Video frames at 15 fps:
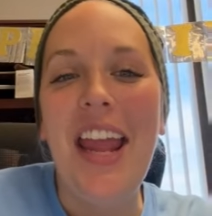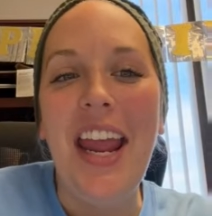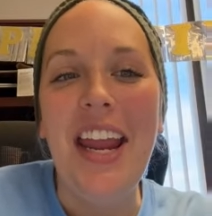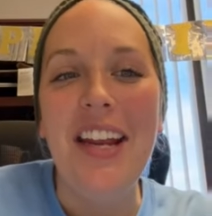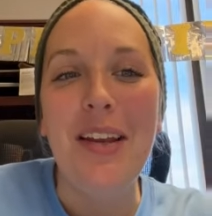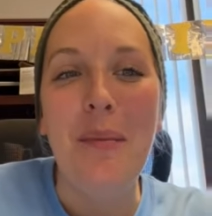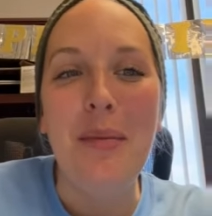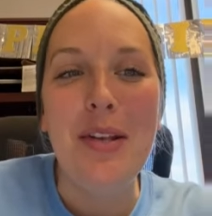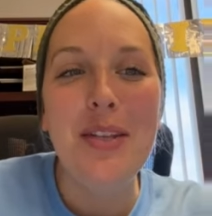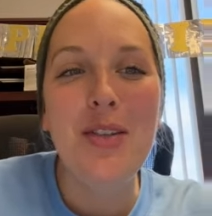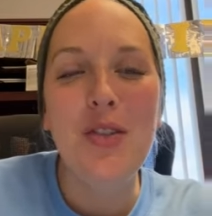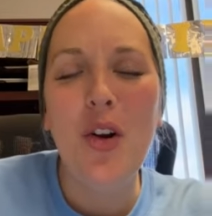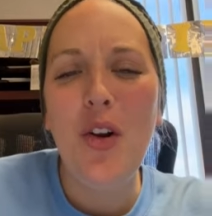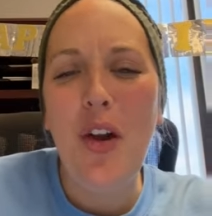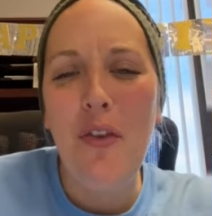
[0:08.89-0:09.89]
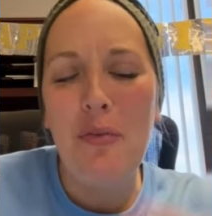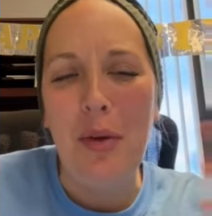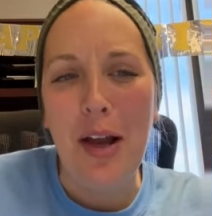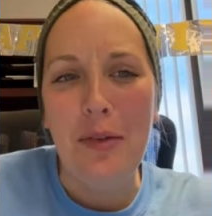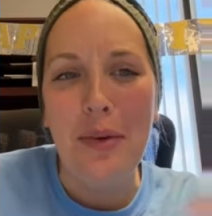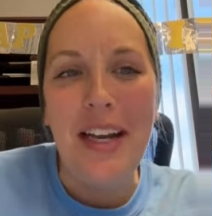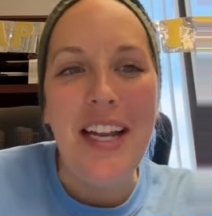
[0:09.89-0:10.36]
and I'm going to start off by
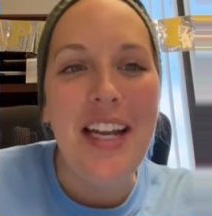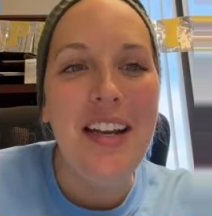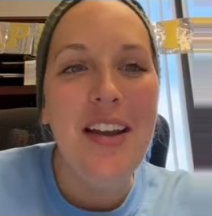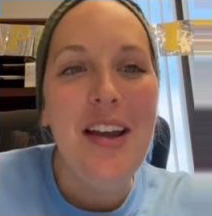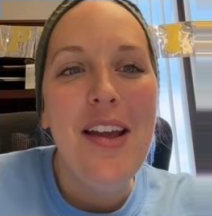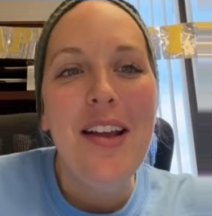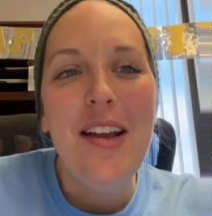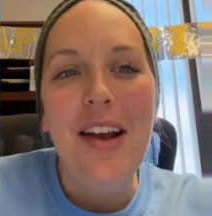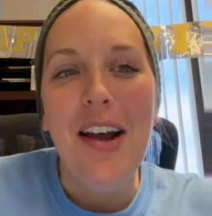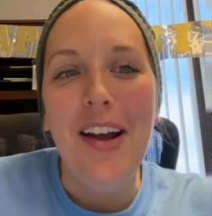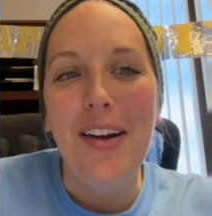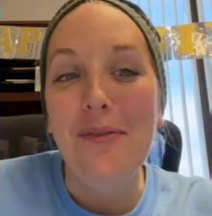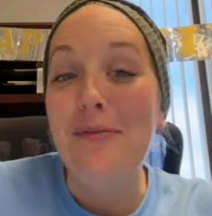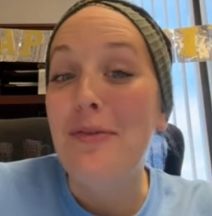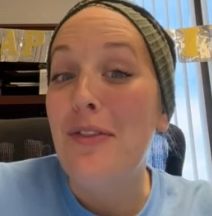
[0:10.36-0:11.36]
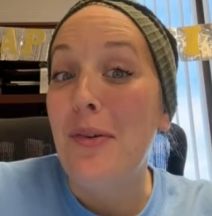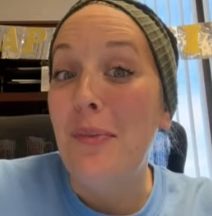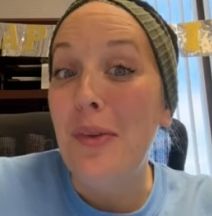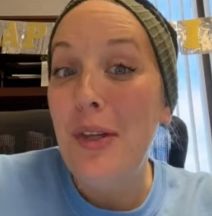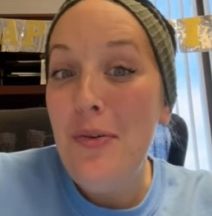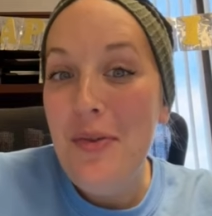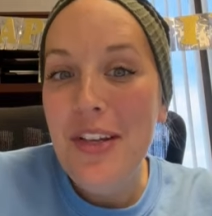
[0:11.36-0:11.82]
reading
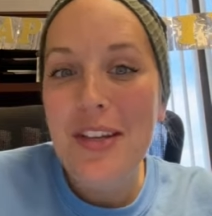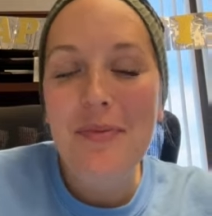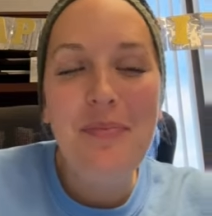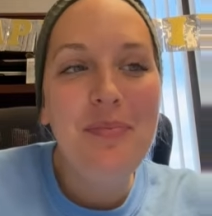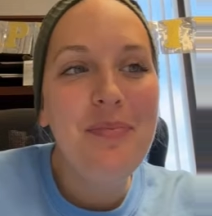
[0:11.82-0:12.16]
from Luke.